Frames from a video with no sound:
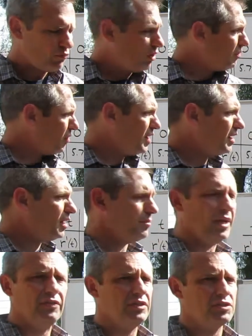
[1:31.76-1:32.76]
And thinking
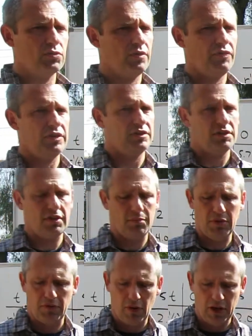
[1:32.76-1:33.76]
about these sort of things can
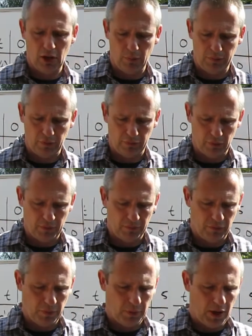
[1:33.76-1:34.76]
be very helpful
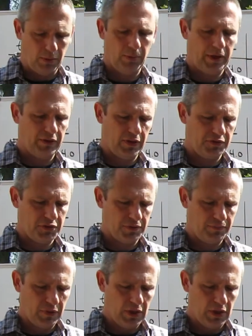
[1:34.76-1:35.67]
for a problem like this.